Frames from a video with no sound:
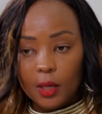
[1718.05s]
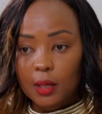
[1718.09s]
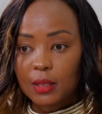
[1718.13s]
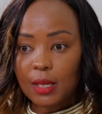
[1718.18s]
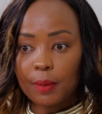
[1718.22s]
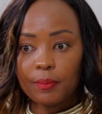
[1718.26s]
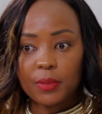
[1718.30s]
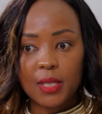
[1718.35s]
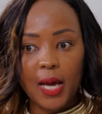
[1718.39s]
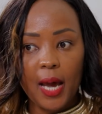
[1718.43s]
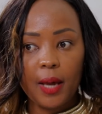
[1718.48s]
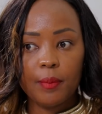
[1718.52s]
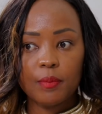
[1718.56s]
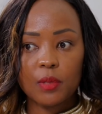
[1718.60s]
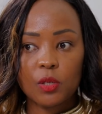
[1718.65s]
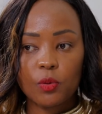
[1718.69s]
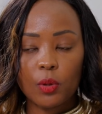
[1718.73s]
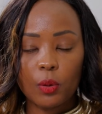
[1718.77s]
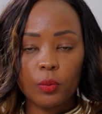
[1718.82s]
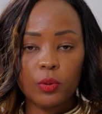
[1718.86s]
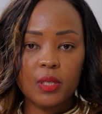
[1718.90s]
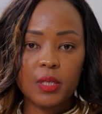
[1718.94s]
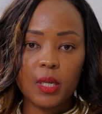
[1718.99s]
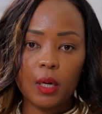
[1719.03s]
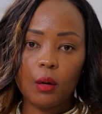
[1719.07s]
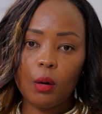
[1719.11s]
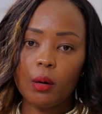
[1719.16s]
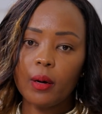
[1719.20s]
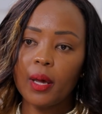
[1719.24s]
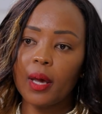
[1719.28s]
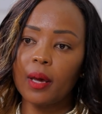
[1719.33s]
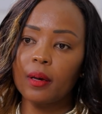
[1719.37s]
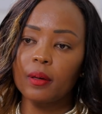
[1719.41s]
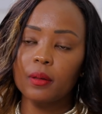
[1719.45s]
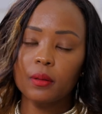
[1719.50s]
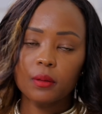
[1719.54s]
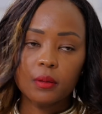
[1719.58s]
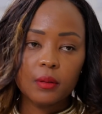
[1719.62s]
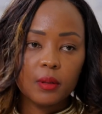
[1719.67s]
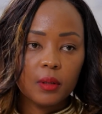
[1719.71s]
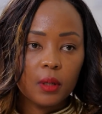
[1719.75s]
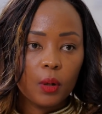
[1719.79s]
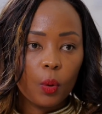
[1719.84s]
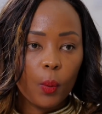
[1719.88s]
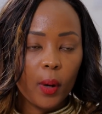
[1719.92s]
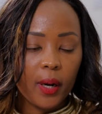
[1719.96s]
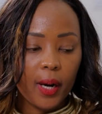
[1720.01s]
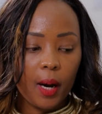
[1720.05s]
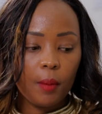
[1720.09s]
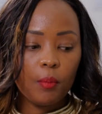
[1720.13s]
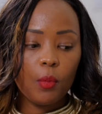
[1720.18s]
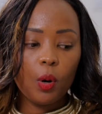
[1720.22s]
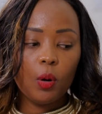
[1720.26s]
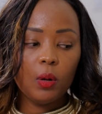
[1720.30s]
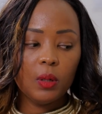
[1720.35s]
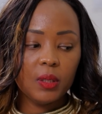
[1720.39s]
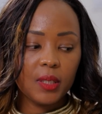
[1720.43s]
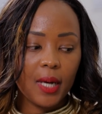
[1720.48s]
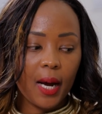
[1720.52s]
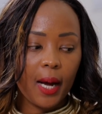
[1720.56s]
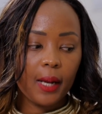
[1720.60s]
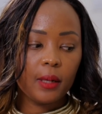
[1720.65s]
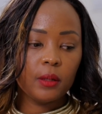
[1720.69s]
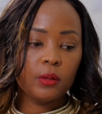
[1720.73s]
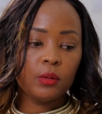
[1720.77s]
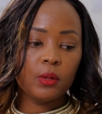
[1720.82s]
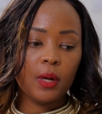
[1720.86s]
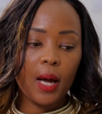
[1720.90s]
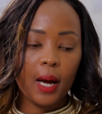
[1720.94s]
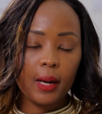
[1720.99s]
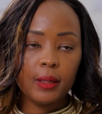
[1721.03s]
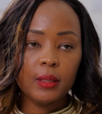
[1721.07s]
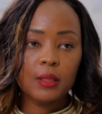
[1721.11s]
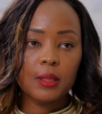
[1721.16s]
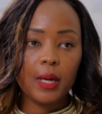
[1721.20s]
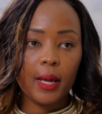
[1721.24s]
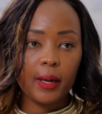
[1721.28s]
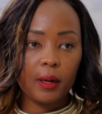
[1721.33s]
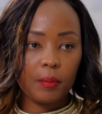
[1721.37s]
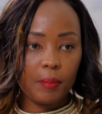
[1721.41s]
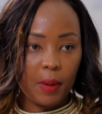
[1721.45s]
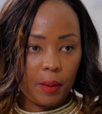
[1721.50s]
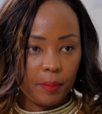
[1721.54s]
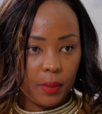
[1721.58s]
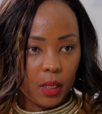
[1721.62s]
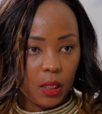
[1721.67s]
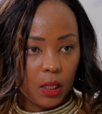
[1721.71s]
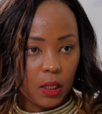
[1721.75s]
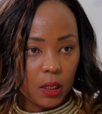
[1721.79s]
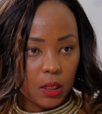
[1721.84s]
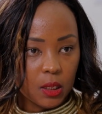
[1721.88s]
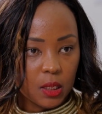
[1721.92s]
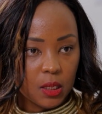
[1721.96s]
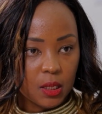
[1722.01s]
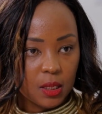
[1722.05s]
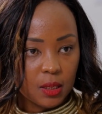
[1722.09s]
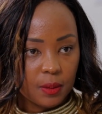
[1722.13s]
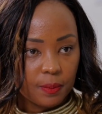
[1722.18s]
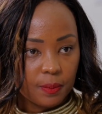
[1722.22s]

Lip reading: Sometimes they would say, okay, when I'm older, I'll eat like mommy eats.